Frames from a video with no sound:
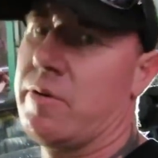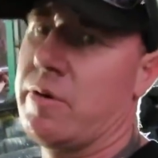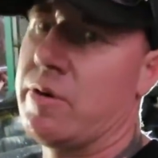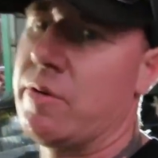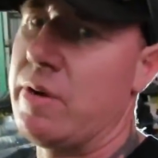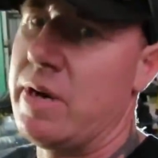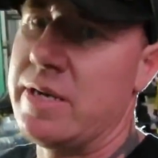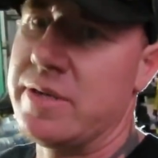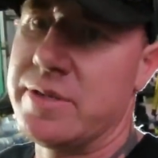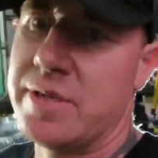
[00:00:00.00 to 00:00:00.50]
to
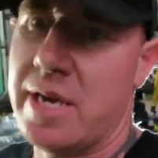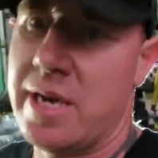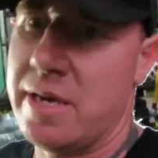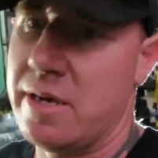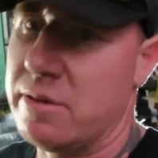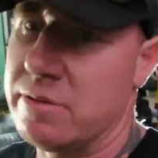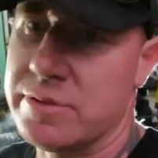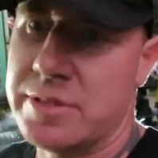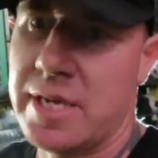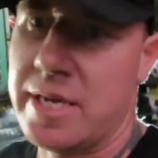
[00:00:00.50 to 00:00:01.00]
regret
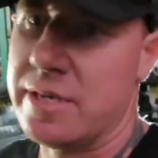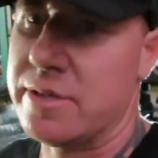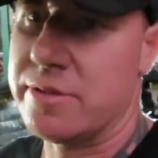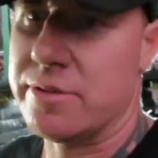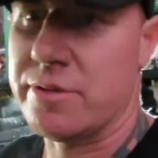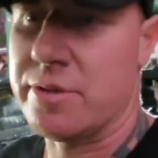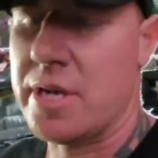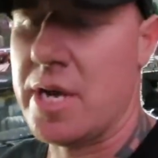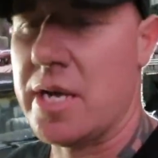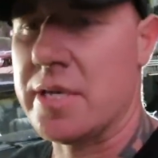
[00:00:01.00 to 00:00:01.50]
saying I was taking
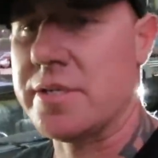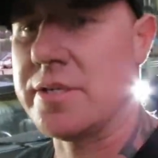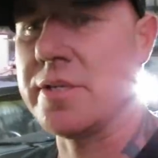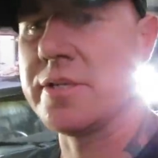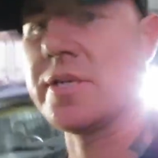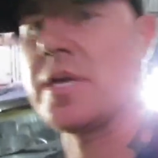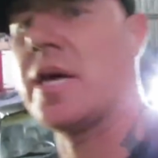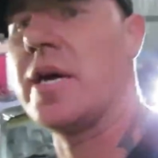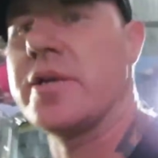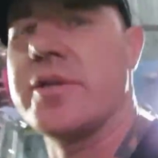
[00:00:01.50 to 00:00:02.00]
2 cars to
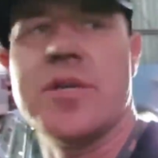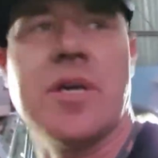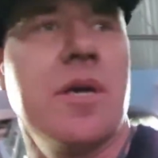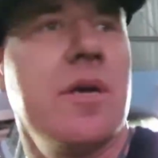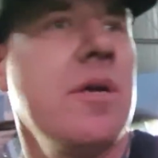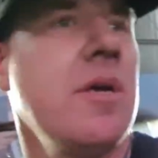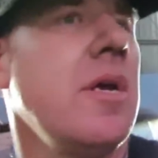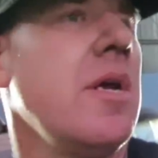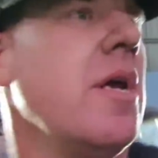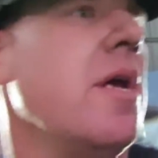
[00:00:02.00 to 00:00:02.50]
this car
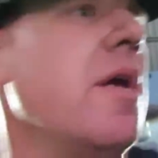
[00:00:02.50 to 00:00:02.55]
show.